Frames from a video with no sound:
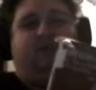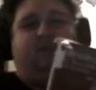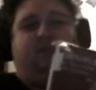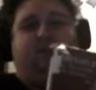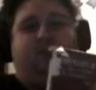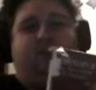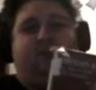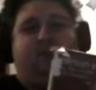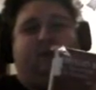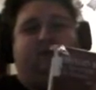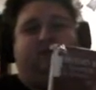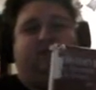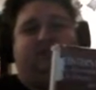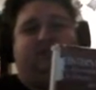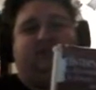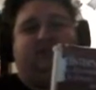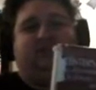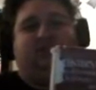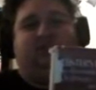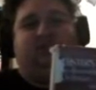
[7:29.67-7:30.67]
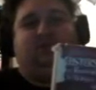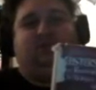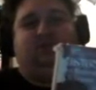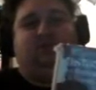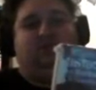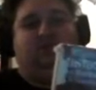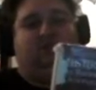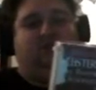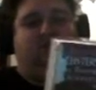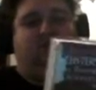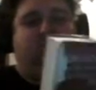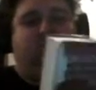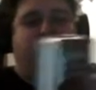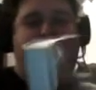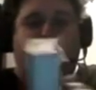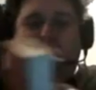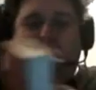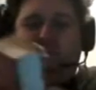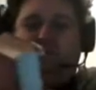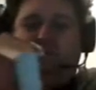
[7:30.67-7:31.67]
Webster's Two New
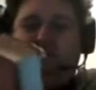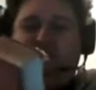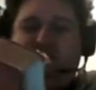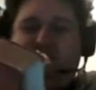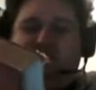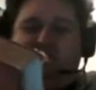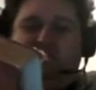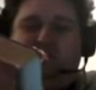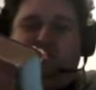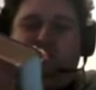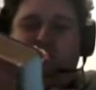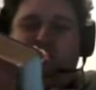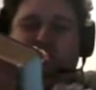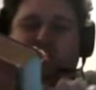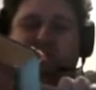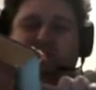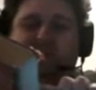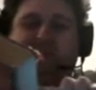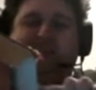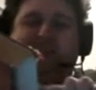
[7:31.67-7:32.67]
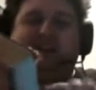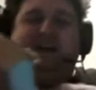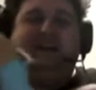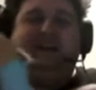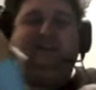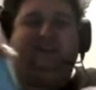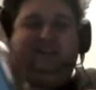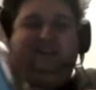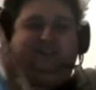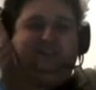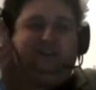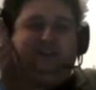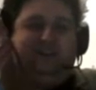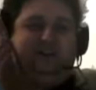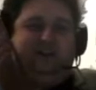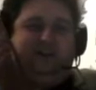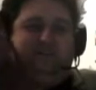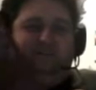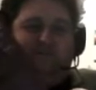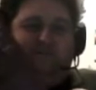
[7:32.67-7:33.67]
World New Riverside
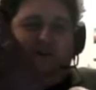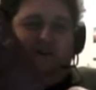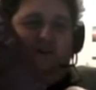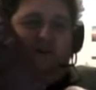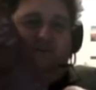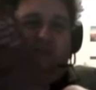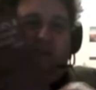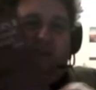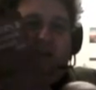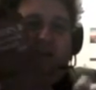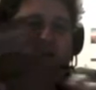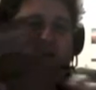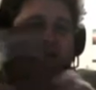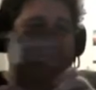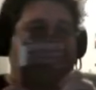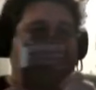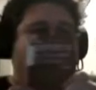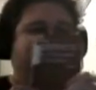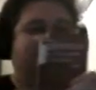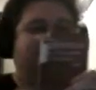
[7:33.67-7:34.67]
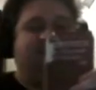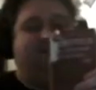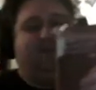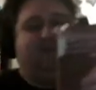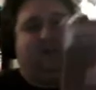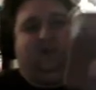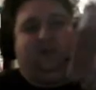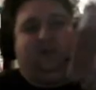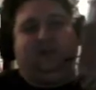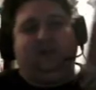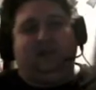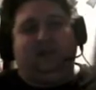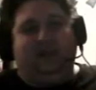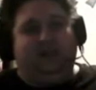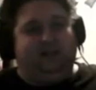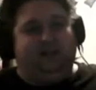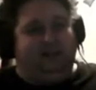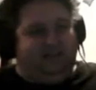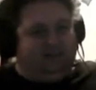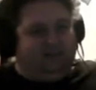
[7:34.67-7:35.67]
Dictionary from uh, like I got like in the early
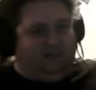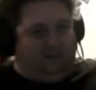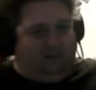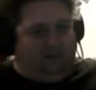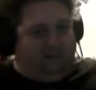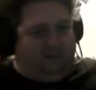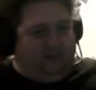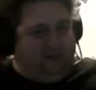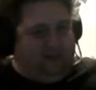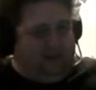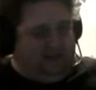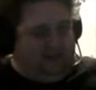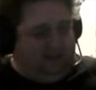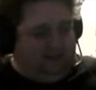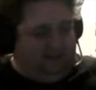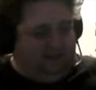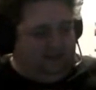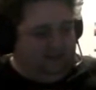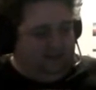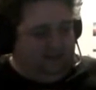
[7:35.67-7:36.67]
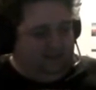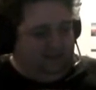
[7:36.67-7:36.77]
'90s, early to mid '90s.